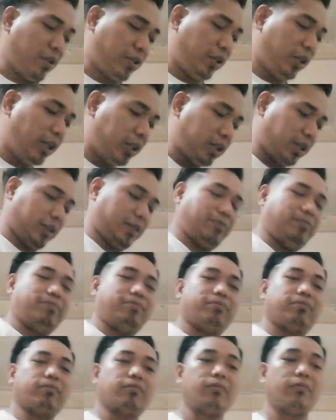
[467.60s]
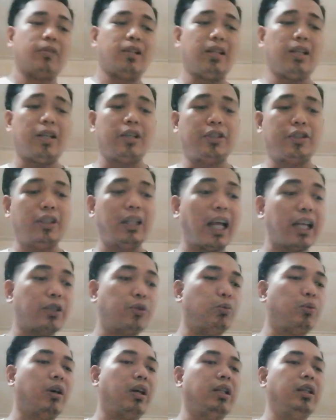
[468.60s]
So, yan. So,
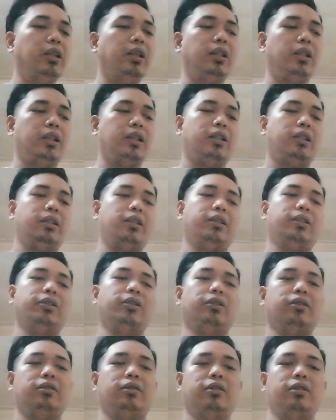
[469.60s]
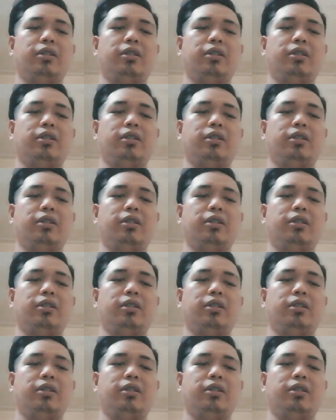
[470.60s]
last one, no?